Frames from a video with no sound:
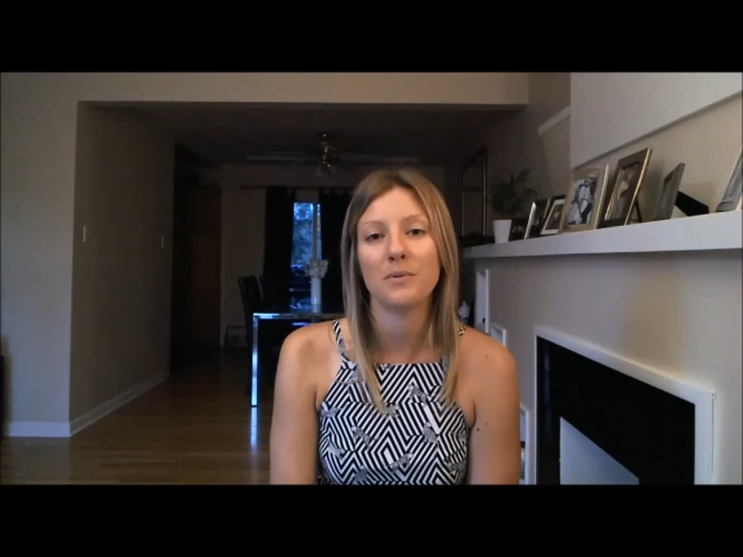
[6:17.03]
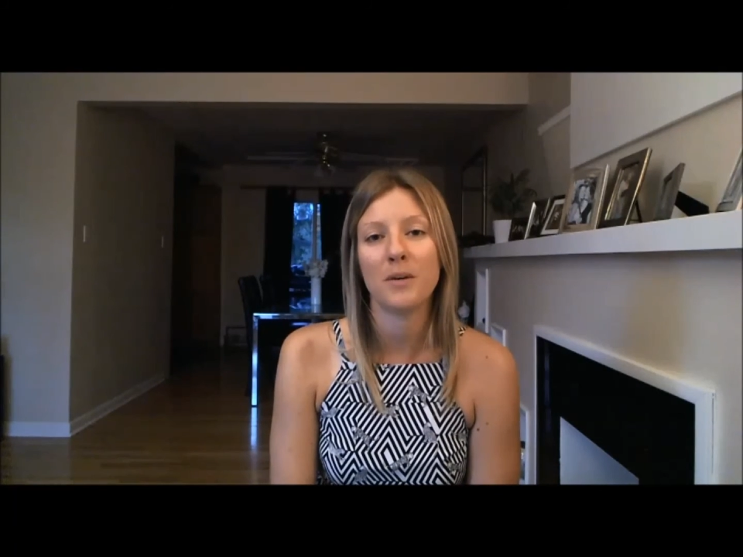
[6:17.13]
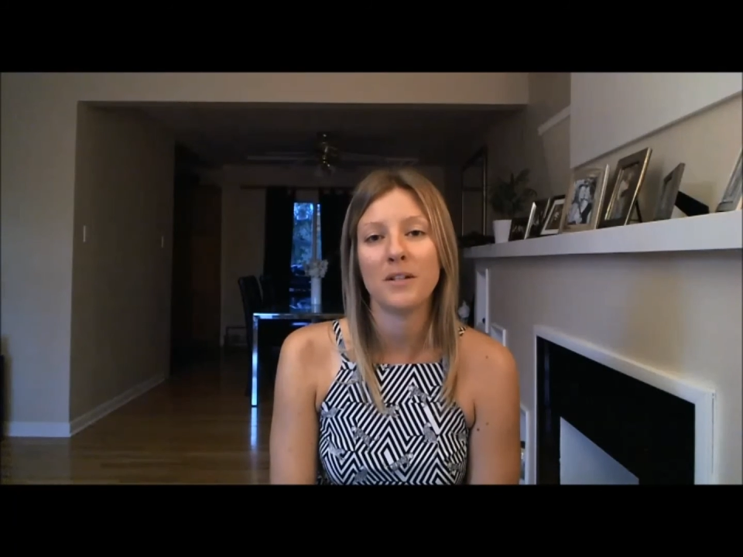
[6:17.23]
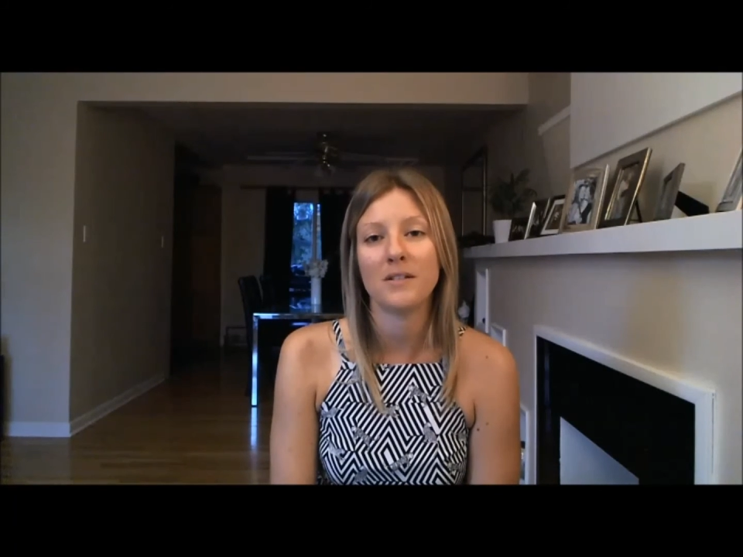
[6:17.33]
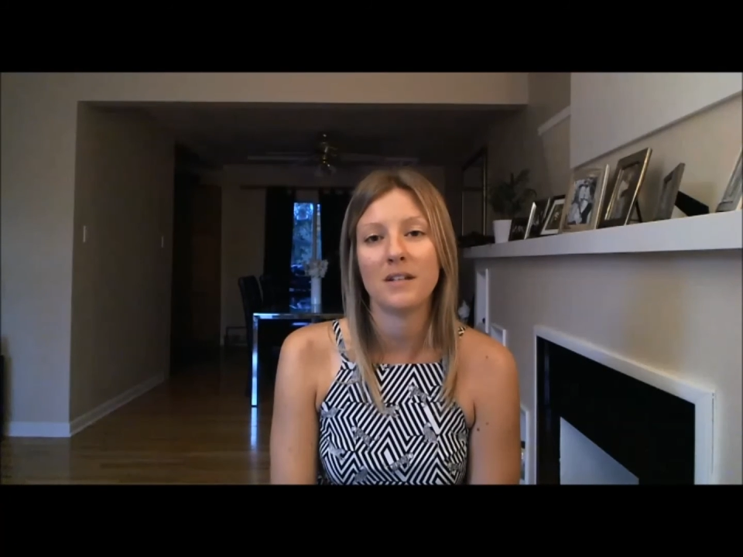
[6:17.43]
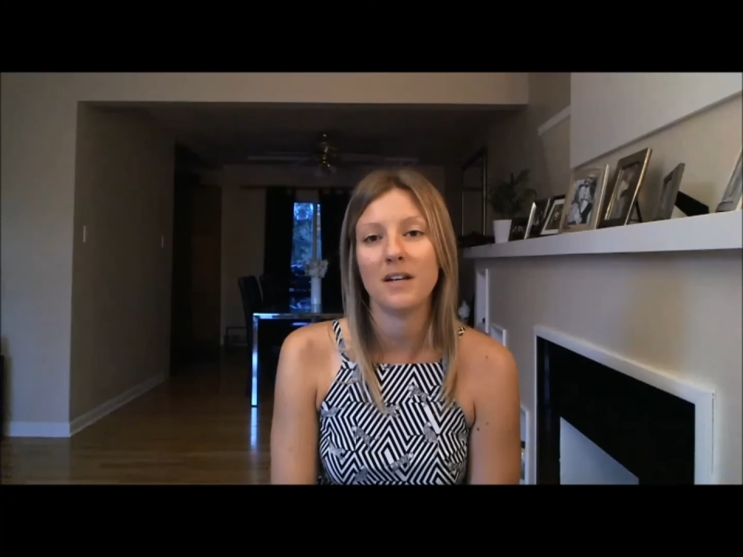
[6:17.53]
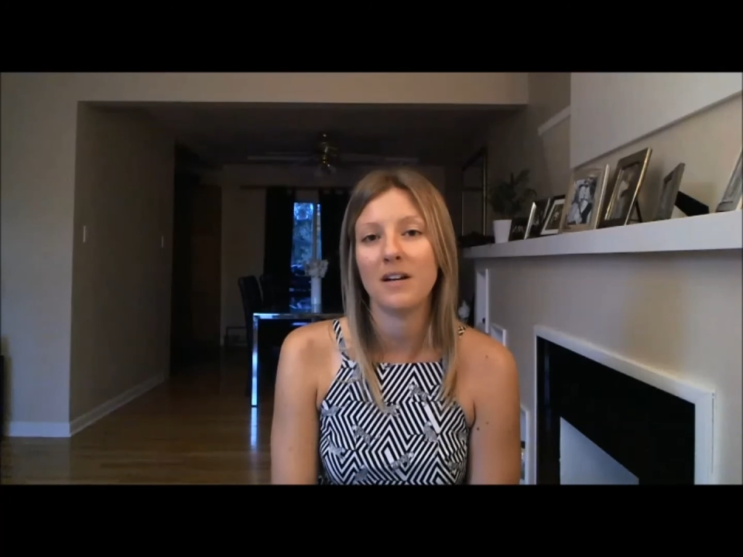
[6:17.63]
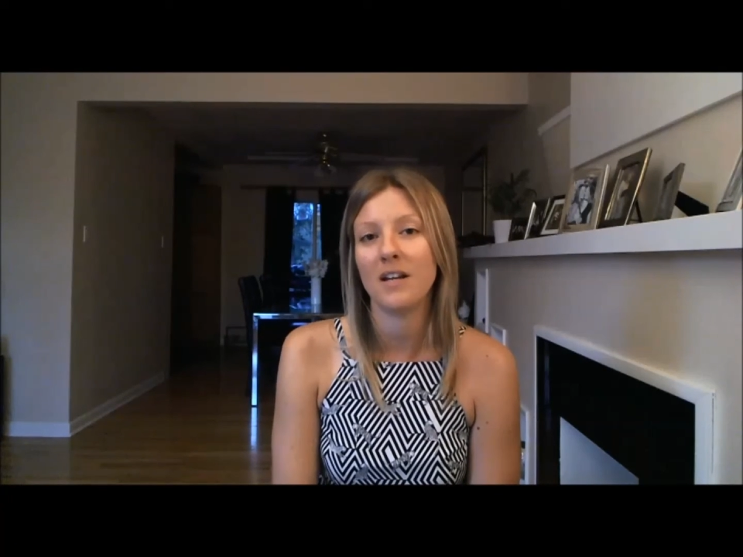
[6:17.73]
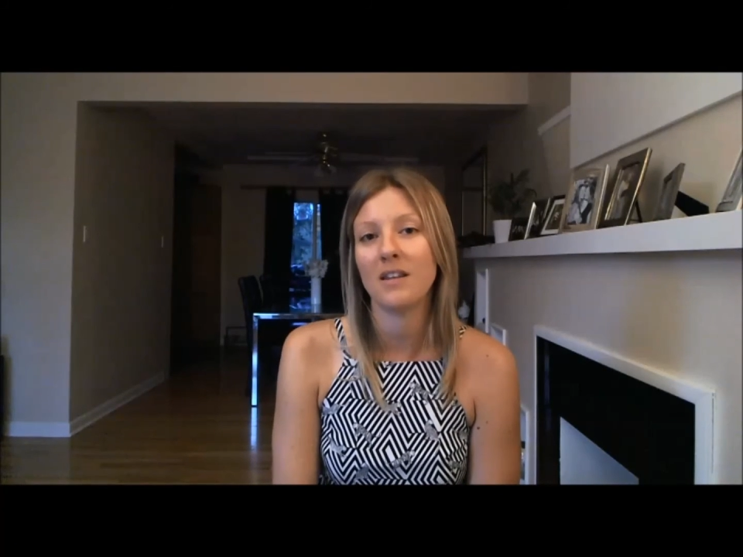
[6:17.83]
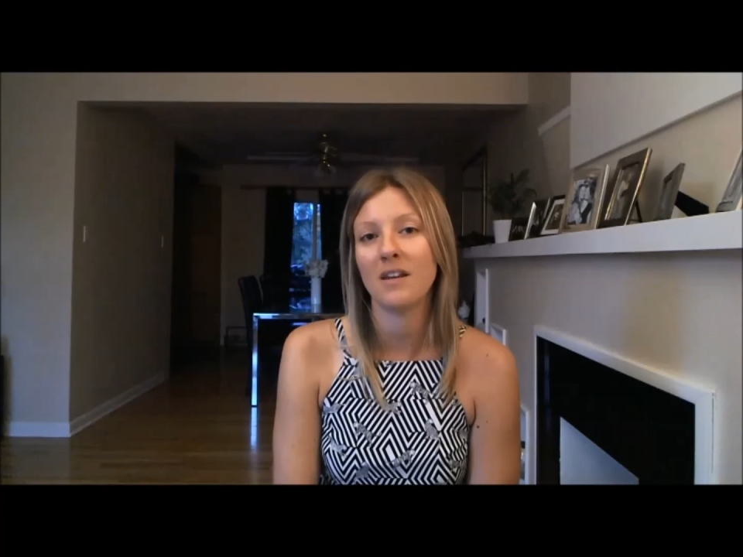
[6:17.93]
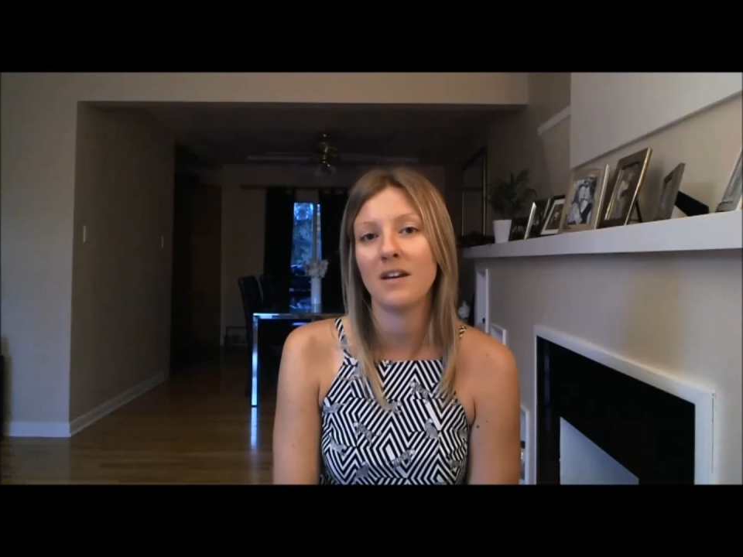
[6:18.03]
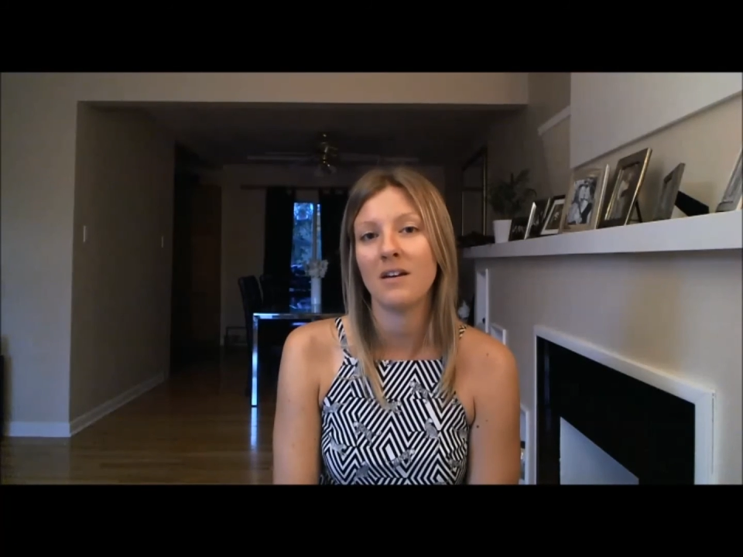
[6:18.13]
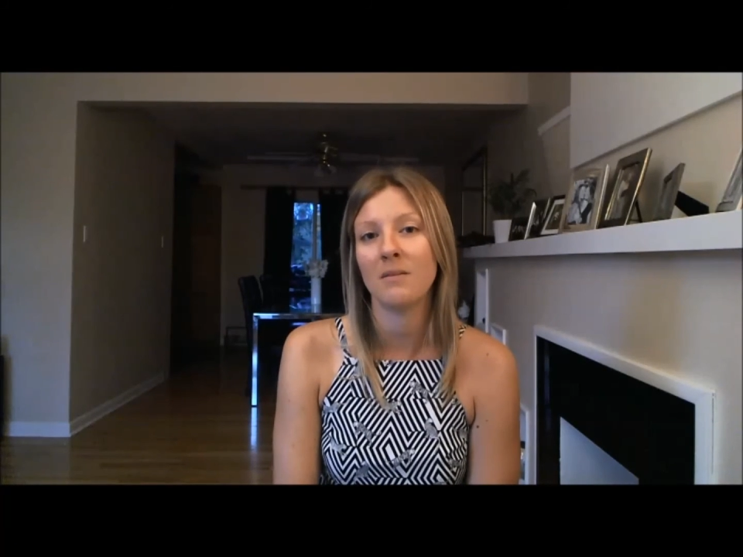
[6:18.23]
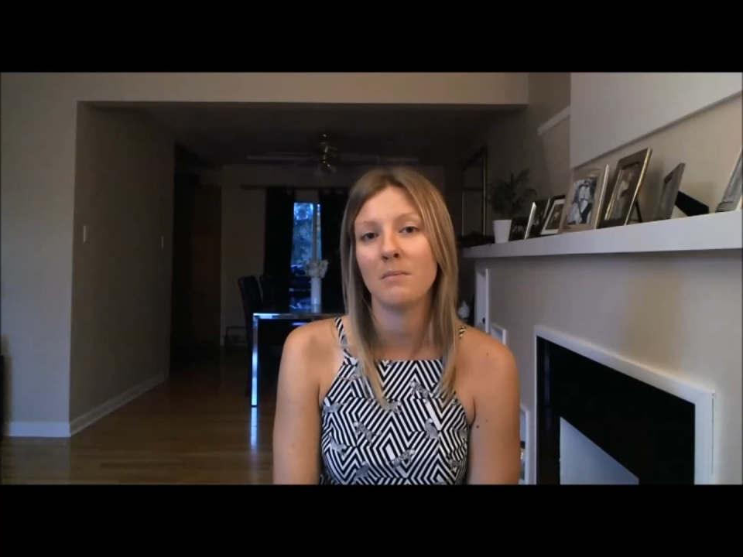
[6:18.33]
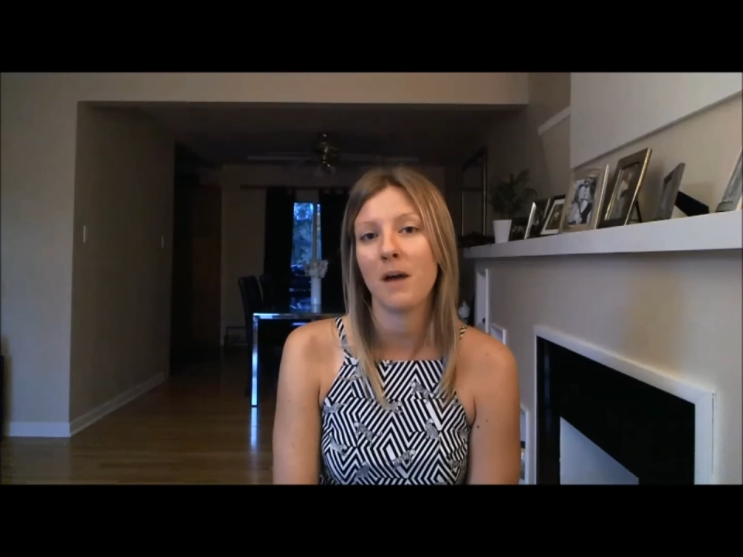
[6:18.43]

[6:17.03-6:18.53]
wants to hear anything